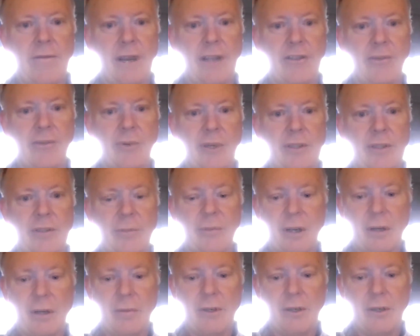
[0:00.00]
Vice
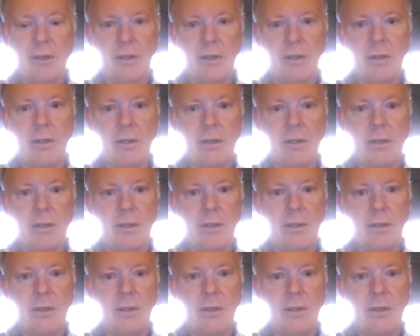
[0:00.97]
President Palmer,